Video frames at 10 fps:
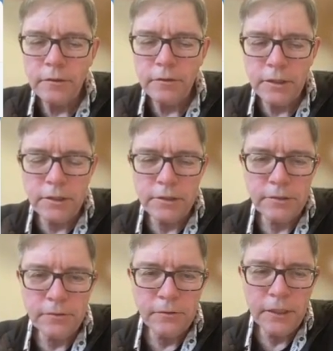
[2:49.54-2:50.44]
So this
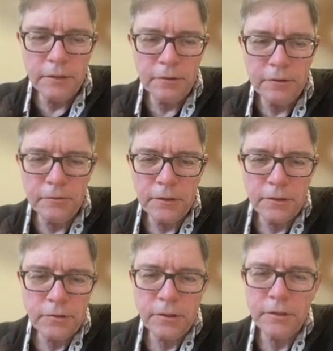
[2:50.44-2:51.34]
is to give you
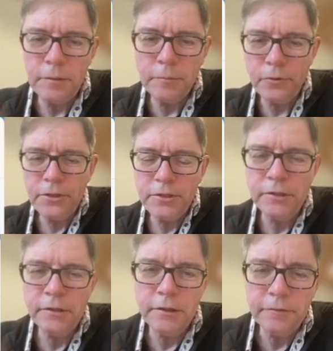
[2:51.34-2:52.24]
a short
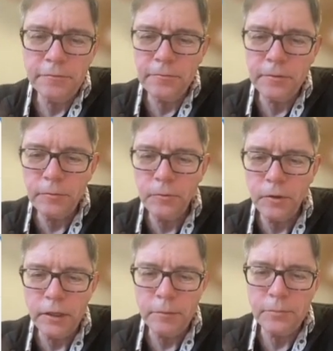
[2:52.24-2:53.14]
impression of what
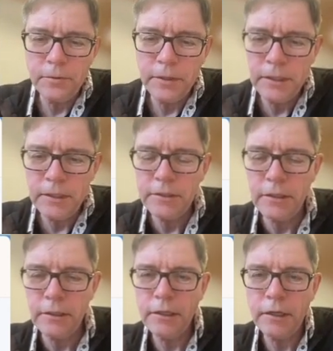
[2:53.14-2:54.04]
Wooclap
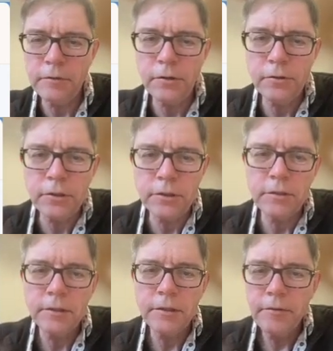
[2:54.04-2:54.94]
is and how it
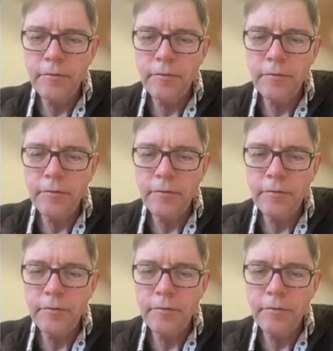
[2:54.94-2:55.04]
looks.